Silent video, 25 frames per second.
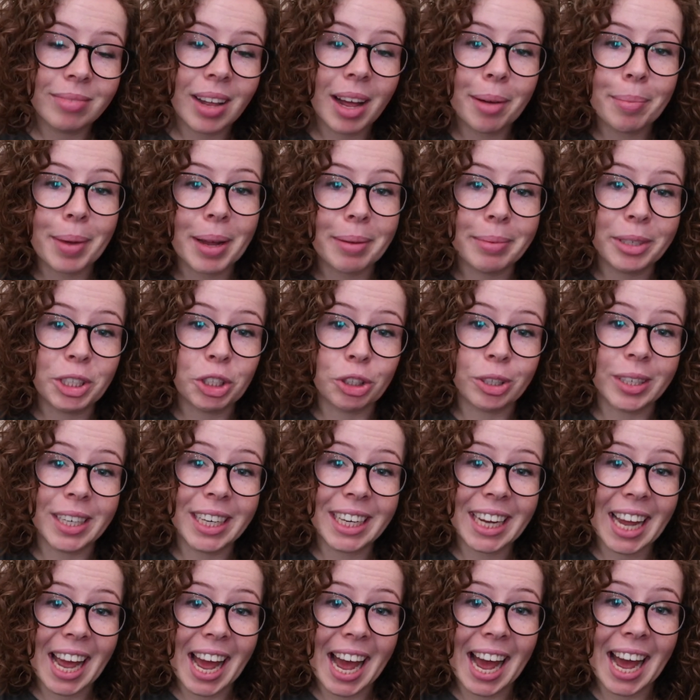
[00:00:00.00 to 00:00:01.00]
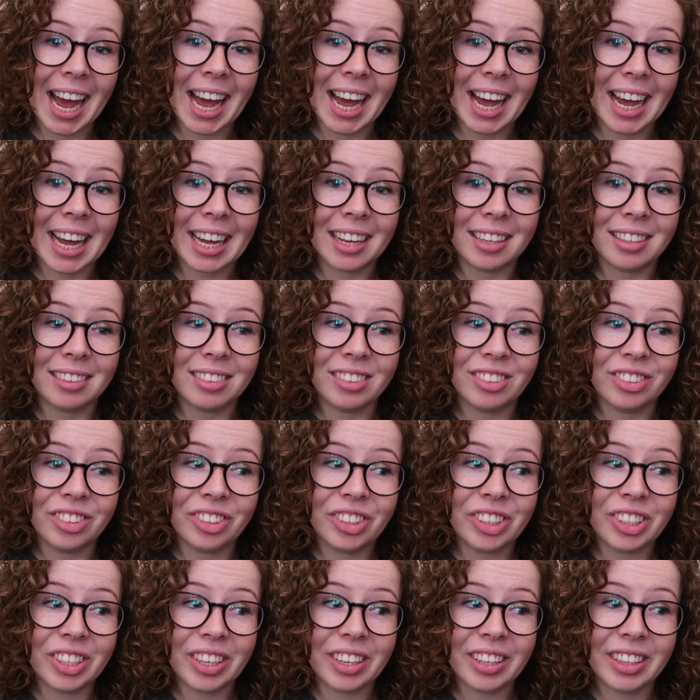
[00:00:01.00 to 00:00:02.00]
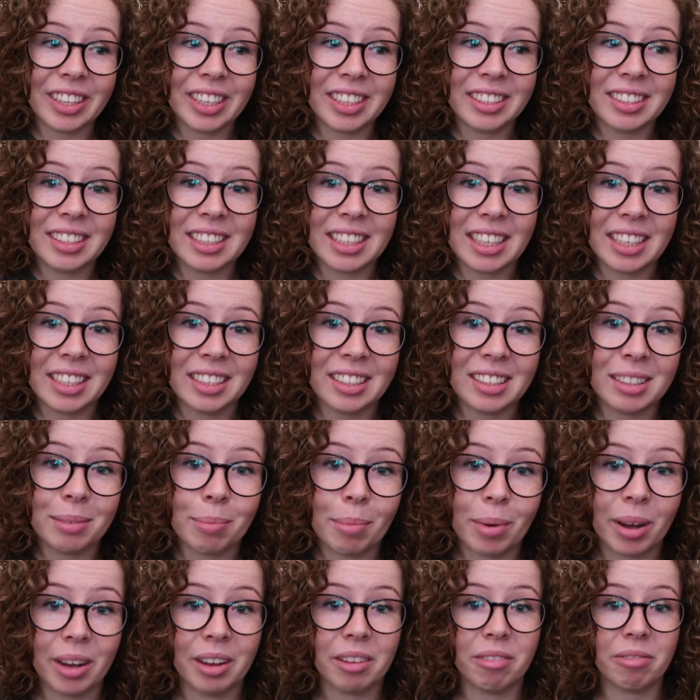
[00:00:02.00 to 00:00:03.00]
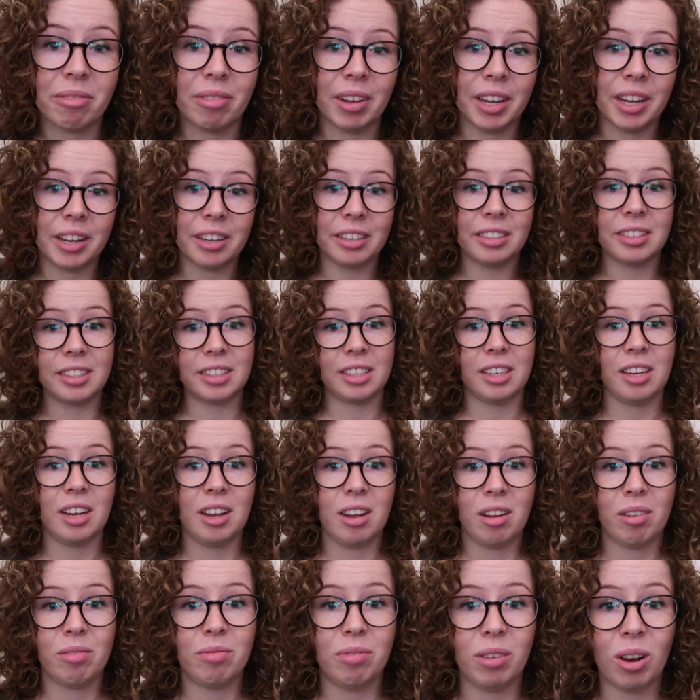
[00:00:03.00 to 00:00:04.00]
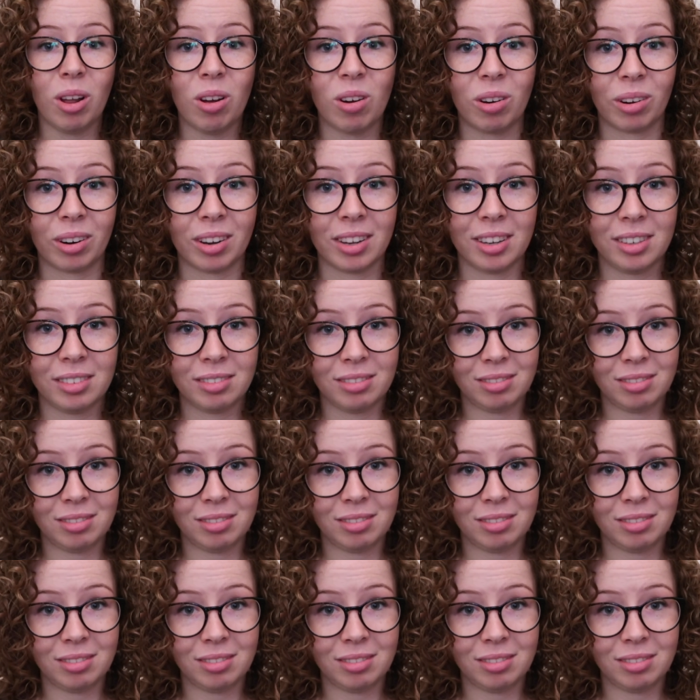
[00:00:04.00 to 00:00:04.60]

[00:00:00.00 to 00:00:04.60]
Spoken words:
I'm Amy Trigg, and this is my first vlog.